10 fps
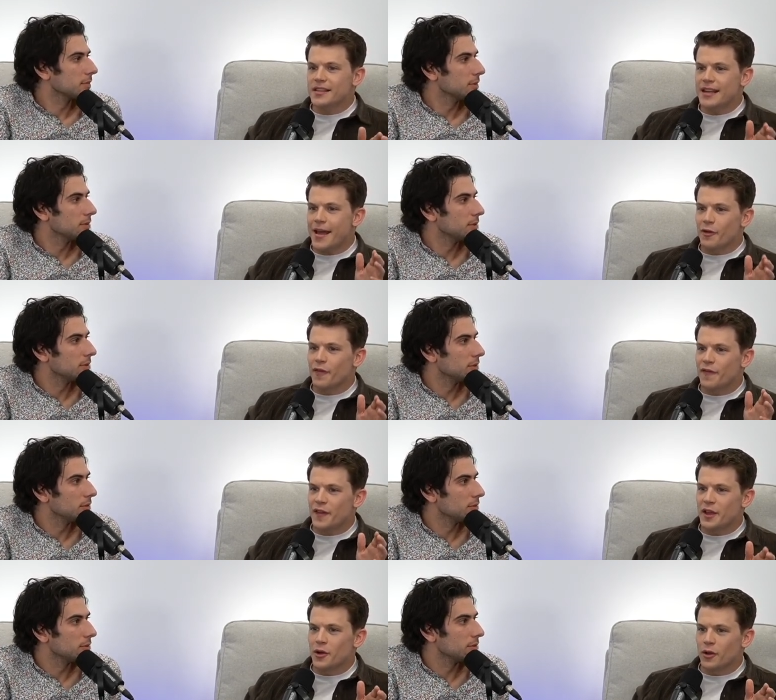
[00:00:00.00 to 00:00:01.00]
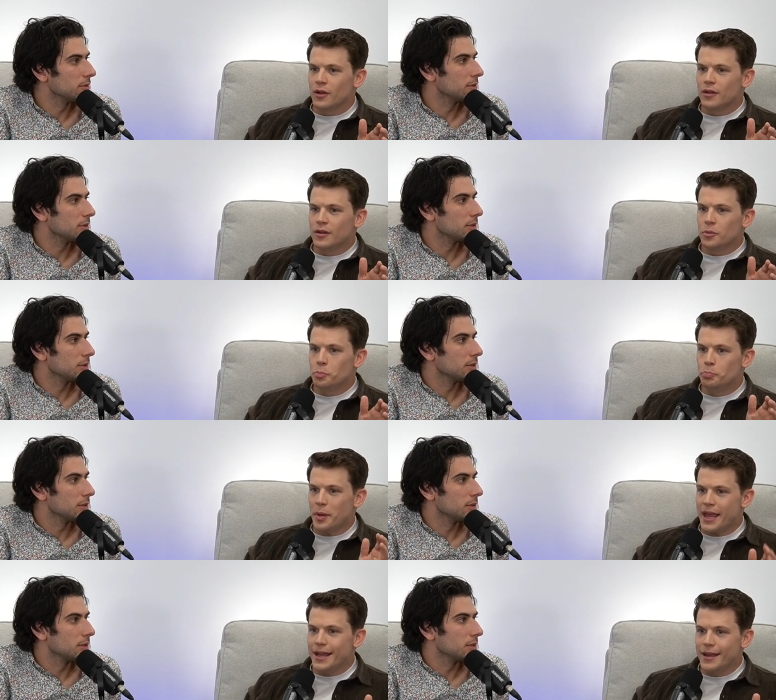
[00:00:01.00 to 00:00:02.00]
Speaker 1: never feel
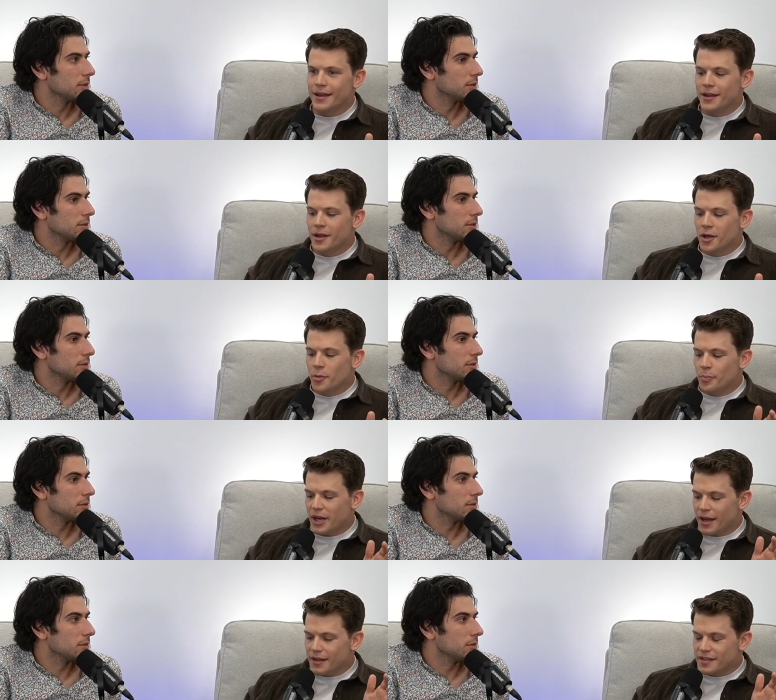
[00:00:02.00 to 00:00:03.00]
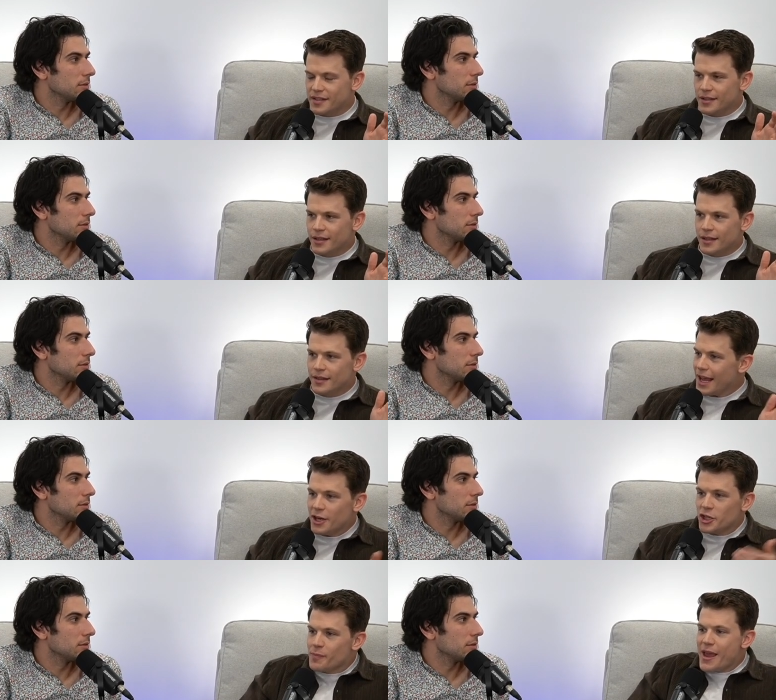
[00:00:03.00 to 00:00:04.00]
big because they
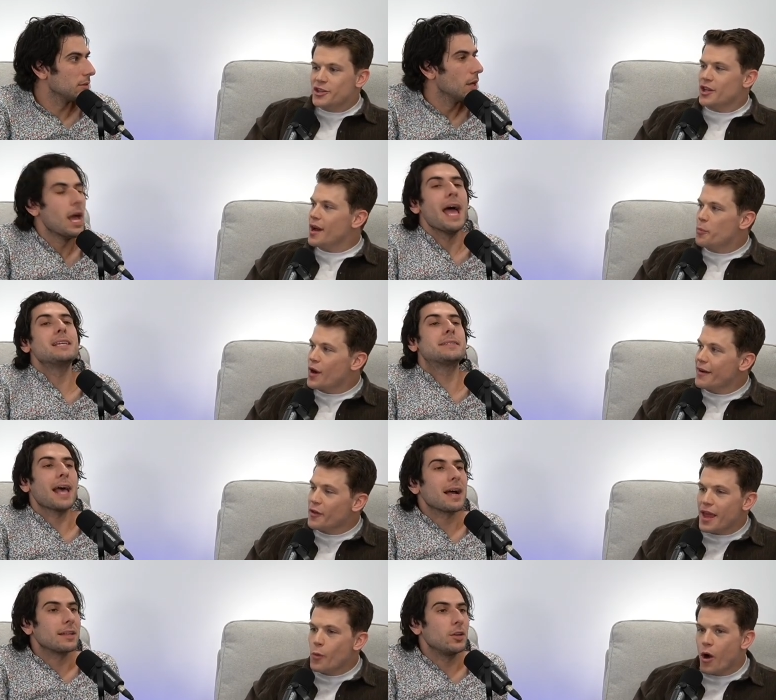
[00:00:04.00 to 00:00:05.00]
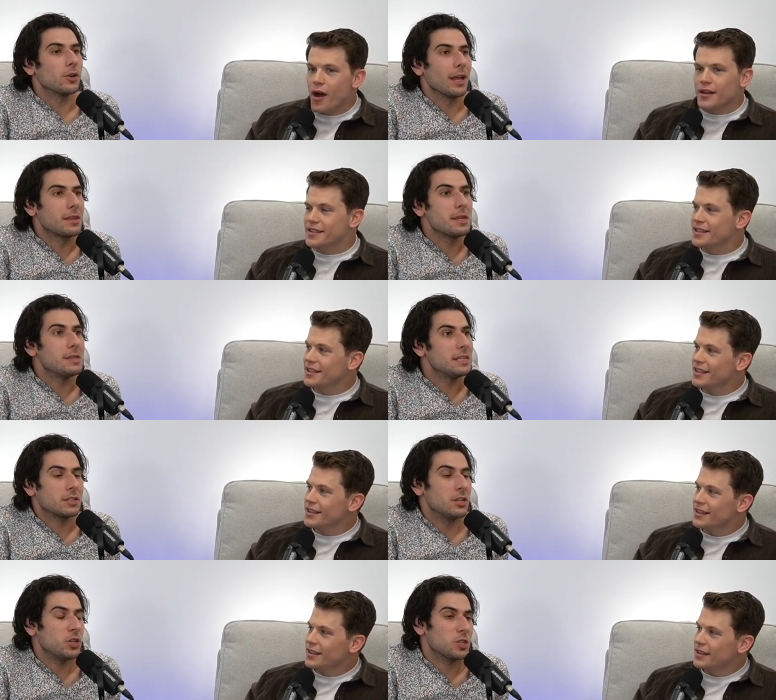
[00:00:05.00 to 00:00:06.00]
can just make shit up whenever exactly. they want. You're like, this
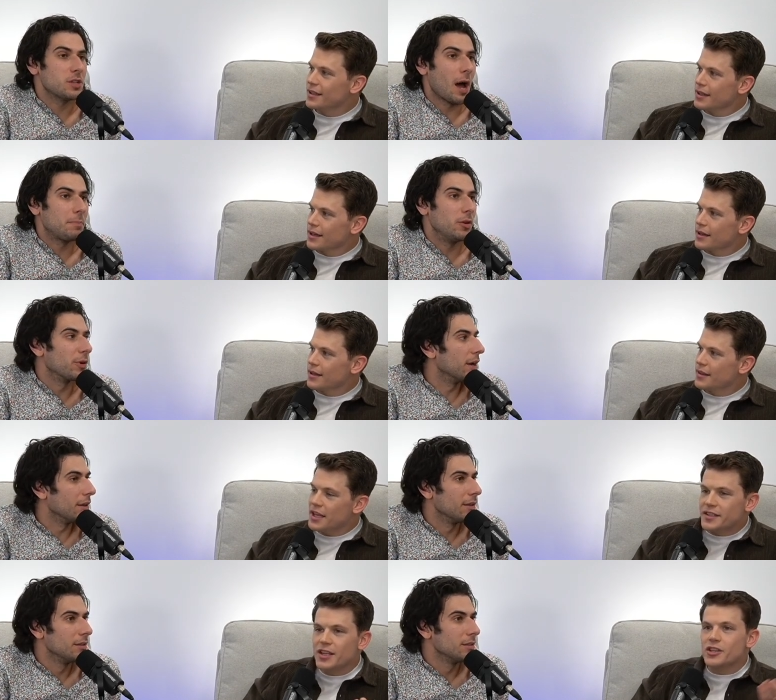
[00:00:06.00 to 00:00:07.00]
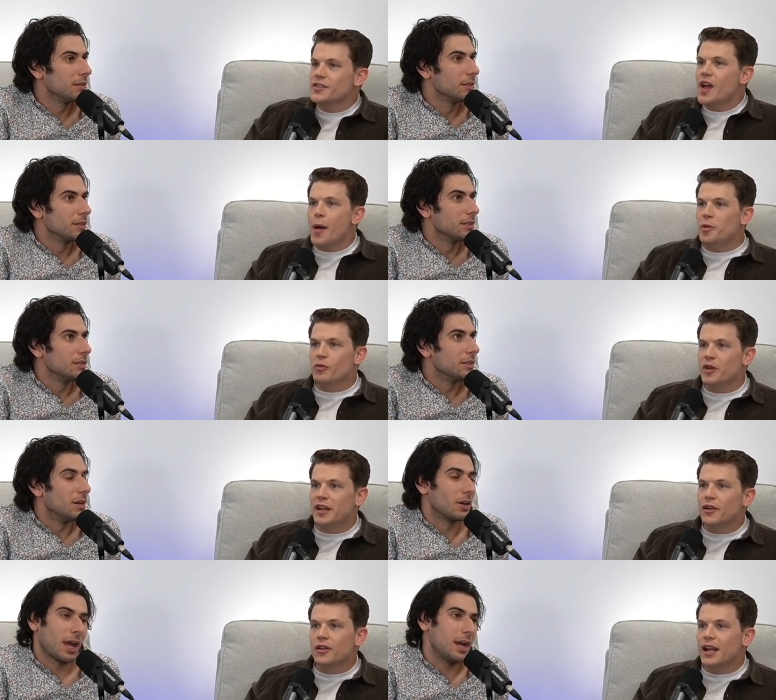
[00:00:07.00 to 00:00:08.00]
Speaker 2: can just not be real. This
Speaker 1: can just not be
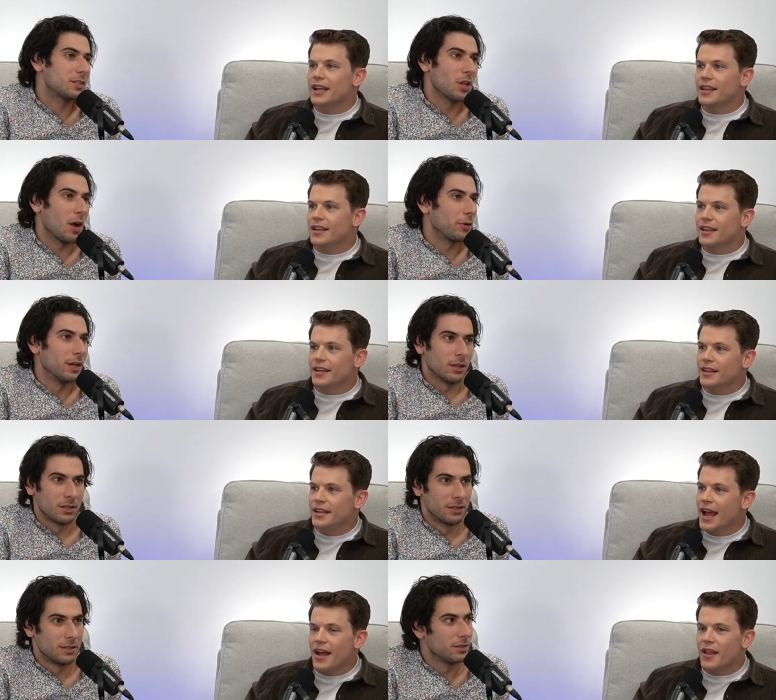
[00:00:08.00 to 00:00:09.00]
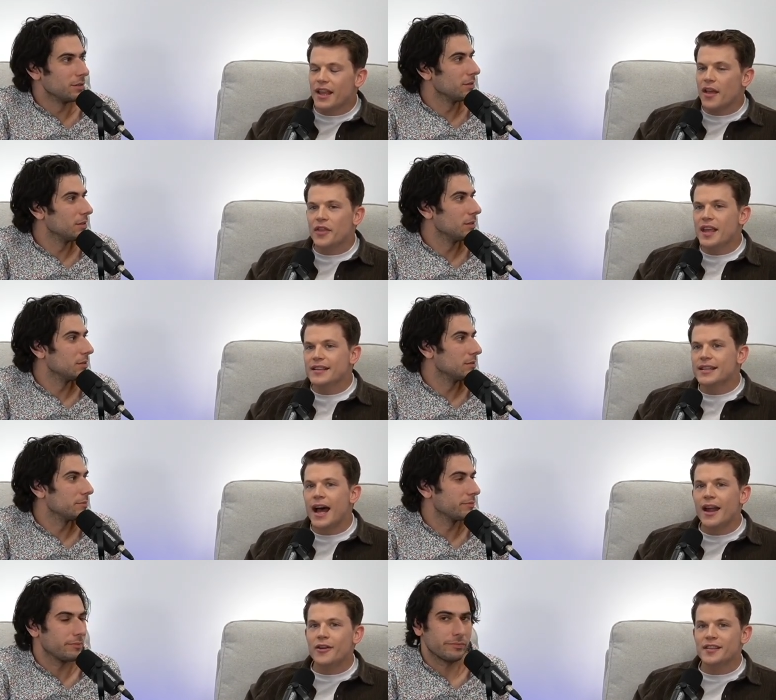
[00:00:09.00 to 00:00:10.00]
real. Okay, like, it's not real. Yeah, like the
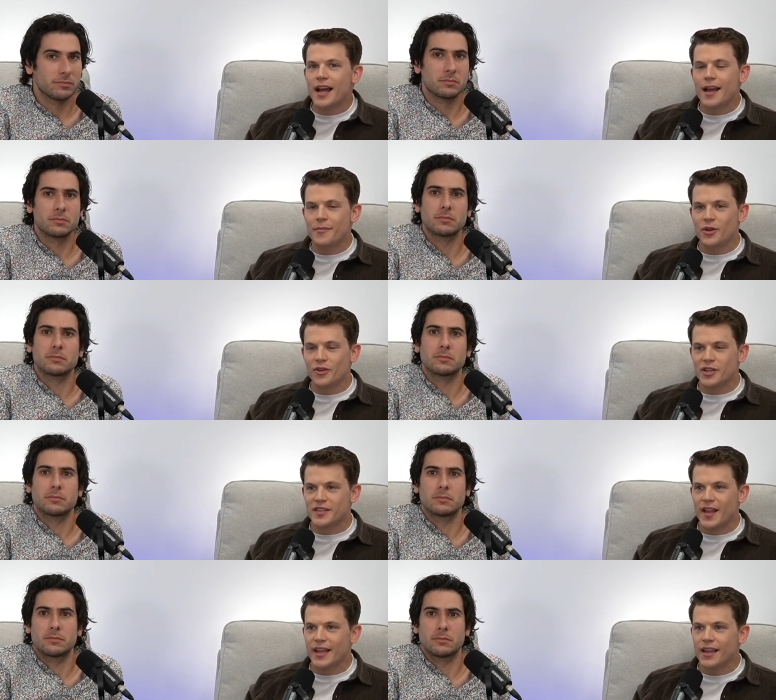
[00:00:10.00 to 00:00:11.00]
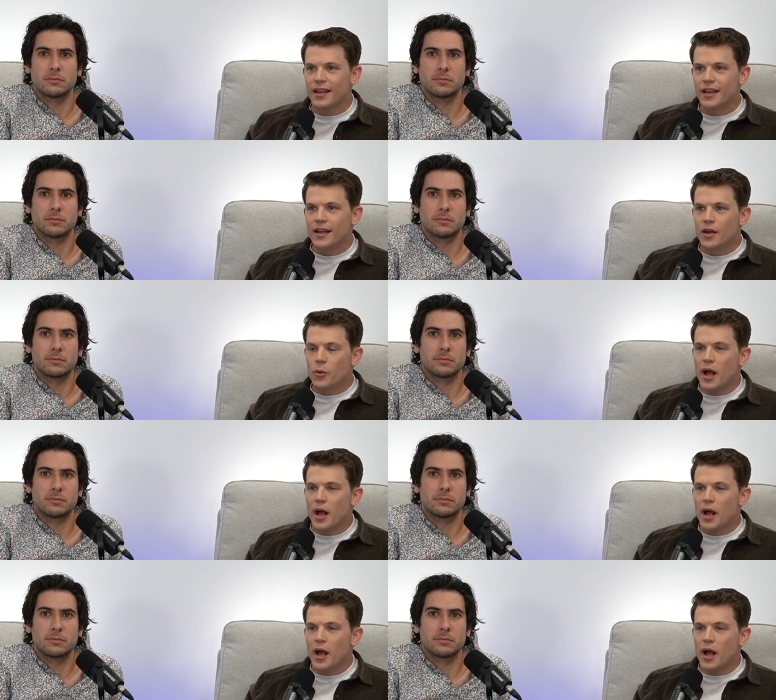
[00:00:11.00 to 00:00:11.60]
entire time you're just like, well,